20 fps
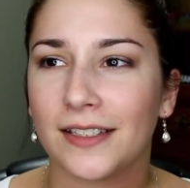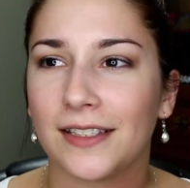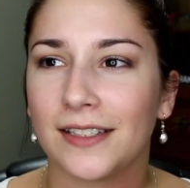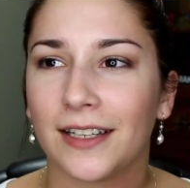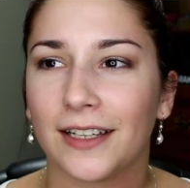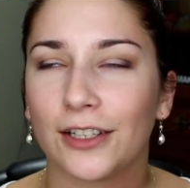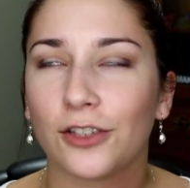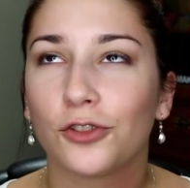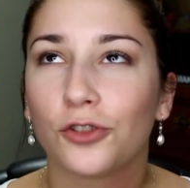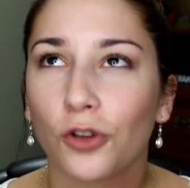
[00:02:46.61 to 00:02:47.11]
it's
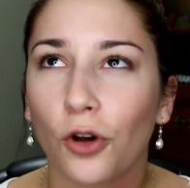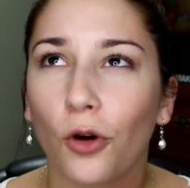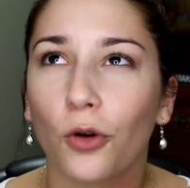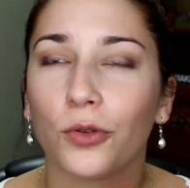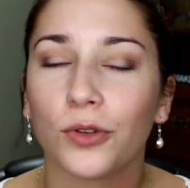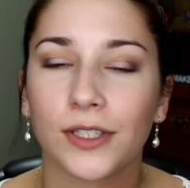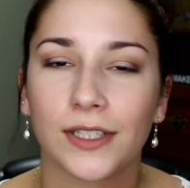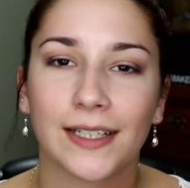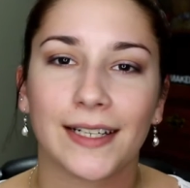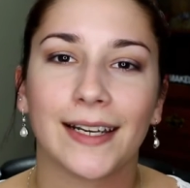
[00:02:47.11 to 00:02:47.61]
like
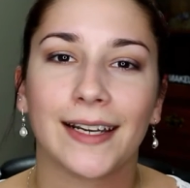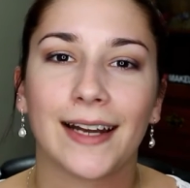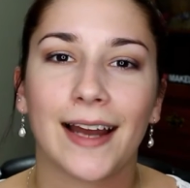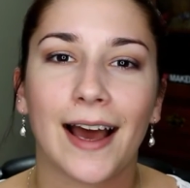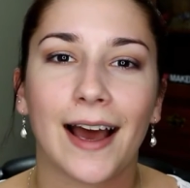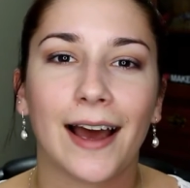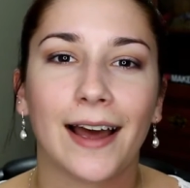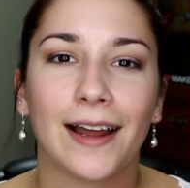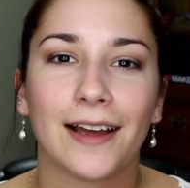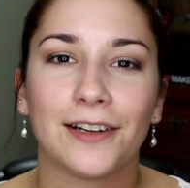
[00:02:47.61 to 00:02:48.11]
so stinking
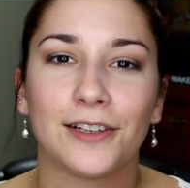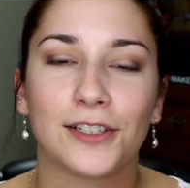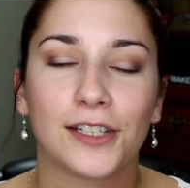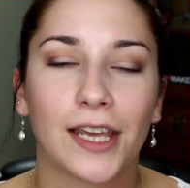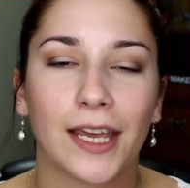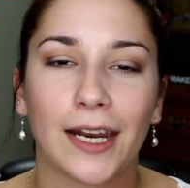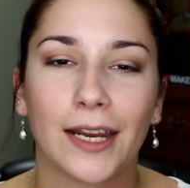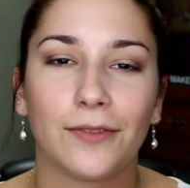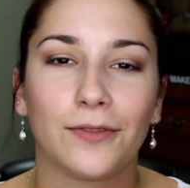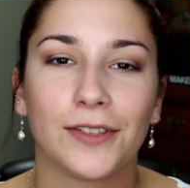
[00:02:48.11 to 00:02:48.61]
hot. I just
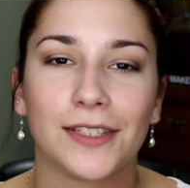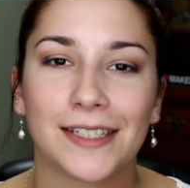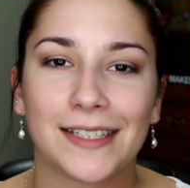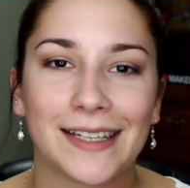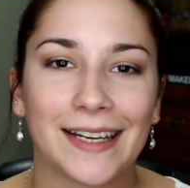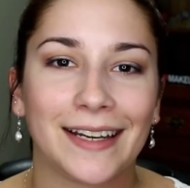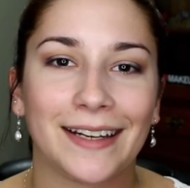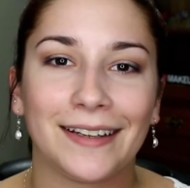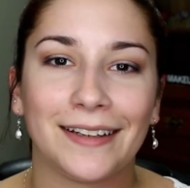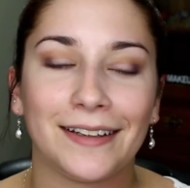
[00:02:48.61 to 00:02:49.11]
can't even
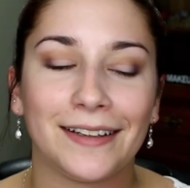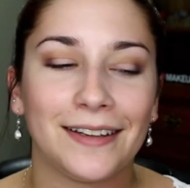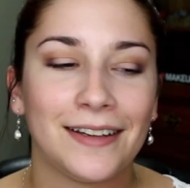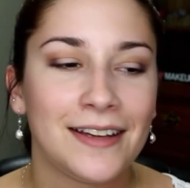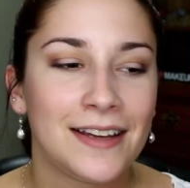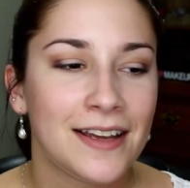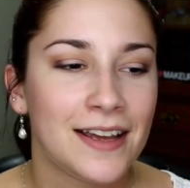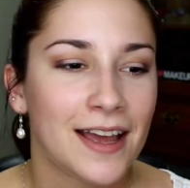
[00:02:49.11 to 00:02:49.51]
stand it.